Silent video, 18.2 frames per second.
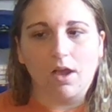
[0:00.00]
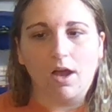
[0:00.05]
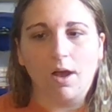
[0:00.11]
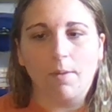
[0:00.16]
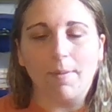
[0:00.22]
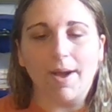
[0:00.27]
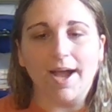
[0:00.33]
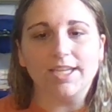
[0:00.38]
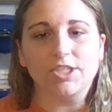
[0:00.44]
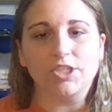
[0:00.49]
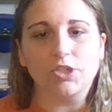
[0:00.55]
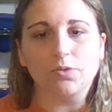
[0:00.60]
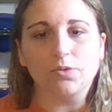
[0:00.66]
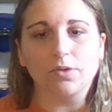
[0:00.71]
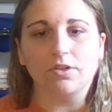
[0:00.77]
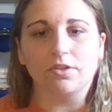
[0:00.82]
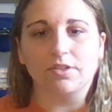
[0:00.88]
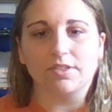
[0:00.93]
I
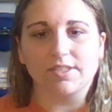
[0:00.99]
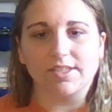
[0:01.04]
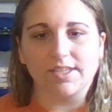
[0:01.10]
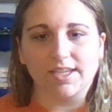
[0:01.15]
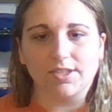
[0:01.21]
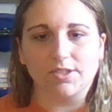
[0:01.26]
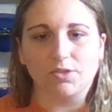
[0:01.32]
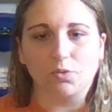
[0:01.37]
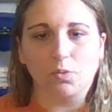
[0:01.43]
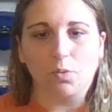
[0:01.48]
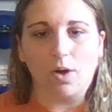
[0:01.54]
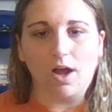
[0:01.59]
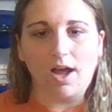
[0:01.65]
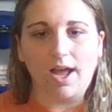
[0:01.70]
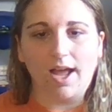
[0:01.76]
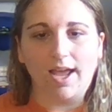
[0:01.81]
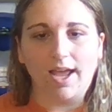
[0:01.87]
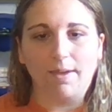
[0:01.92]
do understand
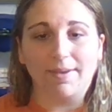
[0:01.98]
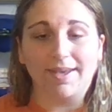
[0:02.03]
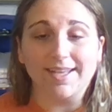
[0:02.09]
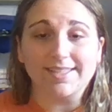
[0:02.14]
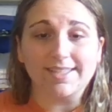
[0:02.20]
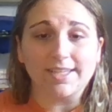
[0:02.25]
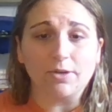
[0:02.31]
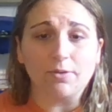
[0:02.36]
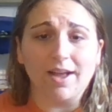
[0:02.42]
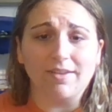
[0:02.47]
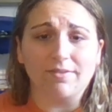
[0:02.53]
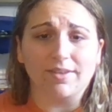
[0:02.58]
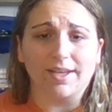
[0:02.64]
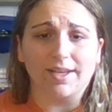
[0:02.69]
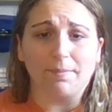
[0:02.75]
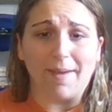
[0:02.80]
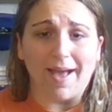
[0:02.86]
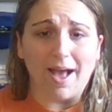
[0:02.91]
why, because they don't have
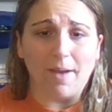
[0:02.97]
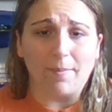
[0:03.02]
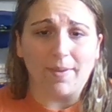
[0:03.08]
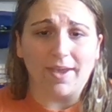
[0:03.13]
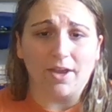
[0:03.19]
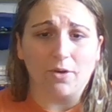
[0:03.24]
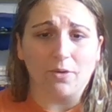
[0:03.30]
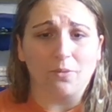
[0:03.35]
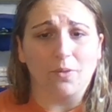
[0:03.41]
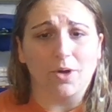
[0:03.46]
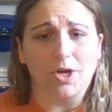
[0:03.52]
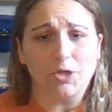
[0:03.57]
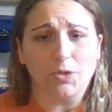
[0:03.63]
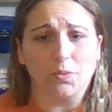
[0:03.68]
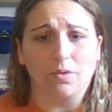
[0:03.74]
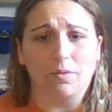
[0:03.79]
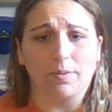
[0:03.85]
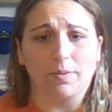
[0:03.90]
Batman or
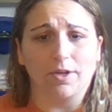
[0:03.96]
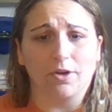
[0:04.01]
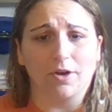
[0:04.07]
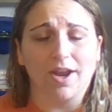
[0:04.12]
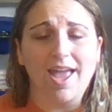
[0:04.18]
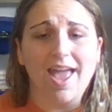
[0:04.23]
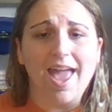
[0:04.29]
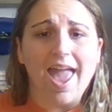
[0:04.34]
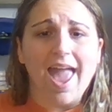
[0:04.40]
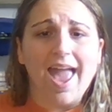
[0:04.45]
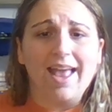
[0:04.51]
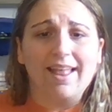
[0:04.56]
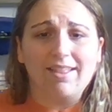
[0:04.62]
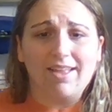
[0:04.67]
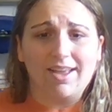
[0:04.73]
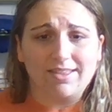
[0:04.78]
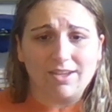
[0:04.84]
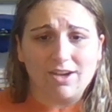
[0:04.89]
Wonder Woman or
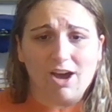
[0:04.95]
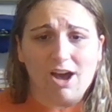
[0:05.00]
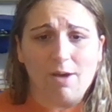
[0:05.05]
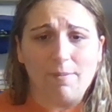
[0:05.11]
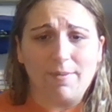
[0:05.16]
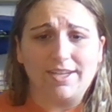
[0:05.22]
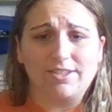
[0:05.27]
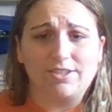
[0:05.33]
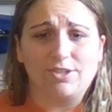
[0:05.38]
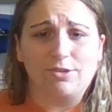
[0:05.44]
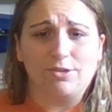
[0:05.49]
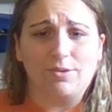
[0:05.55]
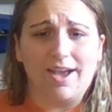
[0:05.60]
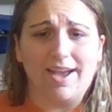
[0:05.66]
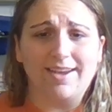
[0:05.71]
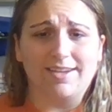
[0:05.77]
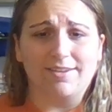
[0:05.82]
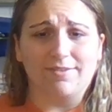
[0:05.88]
the comics to
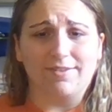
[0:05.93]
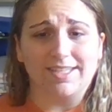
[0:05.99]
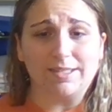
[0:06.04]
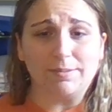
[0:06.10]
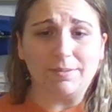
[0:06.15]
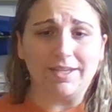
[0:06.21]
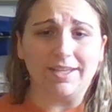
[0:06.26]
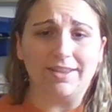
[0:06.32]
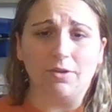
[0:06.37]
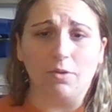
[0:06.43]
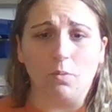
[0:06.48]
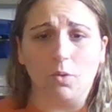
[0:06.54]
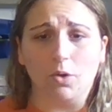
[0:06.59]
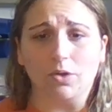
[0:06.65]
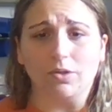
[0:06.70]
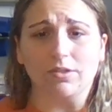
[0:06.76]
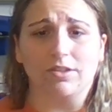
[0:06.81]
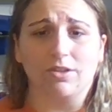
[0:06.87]
kind of explain that
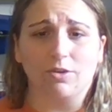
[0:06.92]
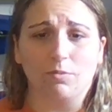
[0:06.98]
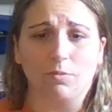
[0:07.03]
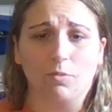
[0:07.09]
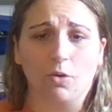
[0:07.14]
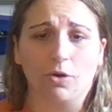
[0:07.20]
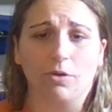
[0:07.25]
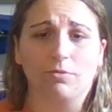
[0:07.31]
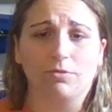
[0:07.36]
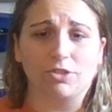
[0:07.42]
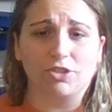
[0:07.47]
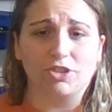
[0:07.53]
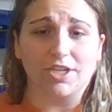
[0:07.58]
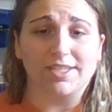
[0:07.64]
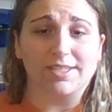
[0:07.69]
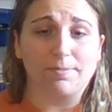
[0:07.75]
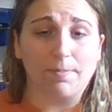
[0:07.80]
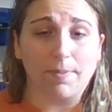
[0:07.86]
world a little more. It was
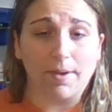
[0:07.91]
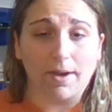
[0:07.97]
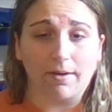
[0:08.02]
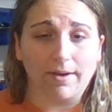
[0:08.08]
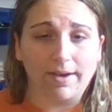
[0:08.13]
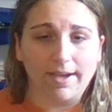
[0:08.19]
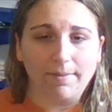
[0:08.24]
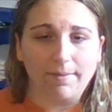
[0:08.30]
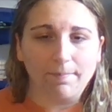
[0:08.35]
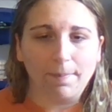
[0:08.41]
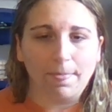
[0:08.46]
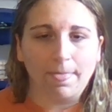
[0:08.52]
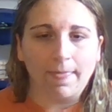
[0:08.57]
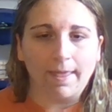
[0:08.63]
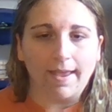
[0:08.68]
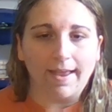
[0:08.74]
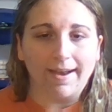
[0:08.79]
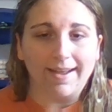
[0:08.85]
just Barry
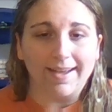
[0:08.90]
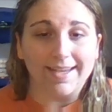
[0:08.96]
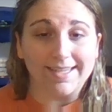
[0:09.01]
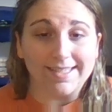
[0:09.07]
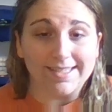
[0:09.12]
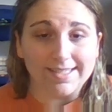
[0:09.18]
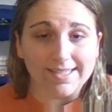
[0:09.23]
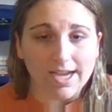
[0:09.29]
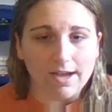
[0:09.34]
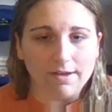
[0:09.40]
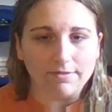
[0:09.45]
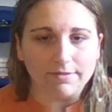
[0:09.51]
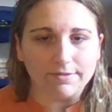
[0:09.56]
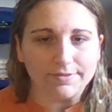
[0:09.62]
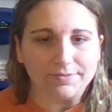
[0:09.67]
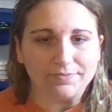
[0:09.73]
and his stuff.